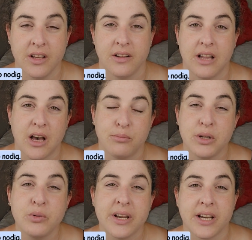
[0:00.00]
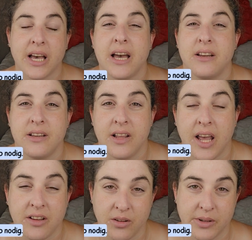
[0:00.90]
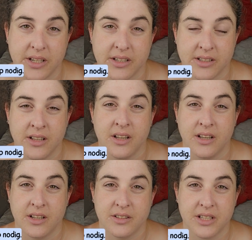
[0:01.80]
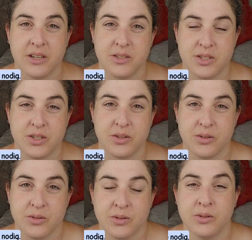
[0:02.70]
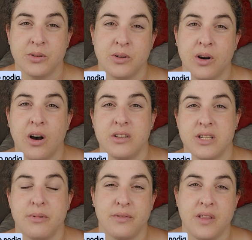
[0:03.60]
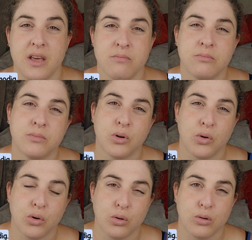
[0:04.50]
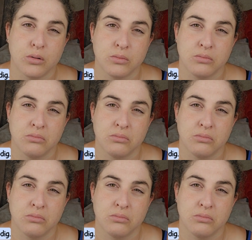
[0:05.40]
Now, benodig and het nodig, those two are some of the more